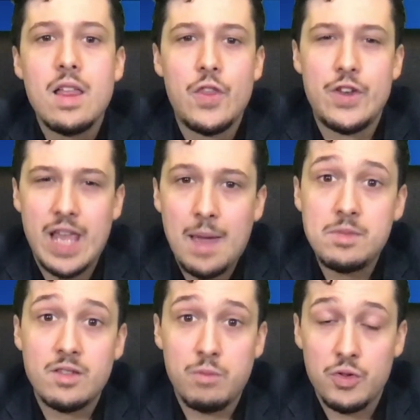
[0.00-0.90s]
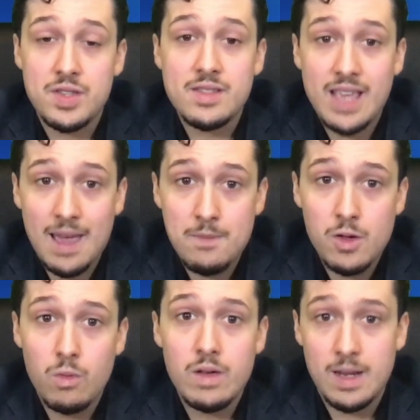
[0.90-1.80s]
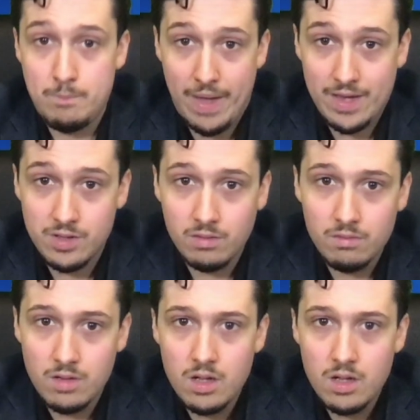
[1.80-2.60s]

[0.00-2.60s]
the names of both Samuel and Basil,